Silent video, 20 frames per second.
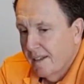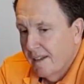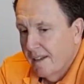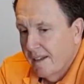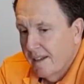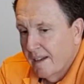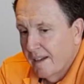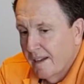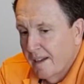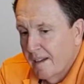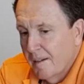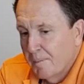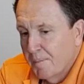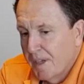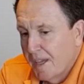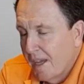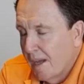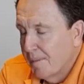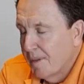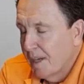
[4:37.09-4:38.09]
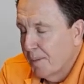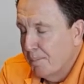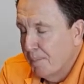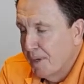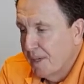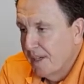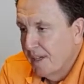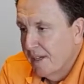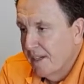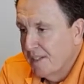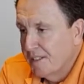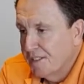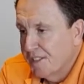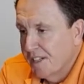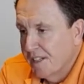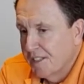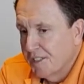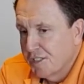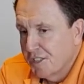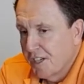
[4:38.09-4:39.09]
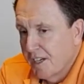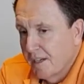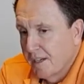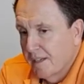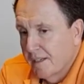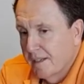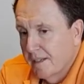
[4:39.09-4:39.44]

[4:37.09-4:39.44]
becoming a PE teacher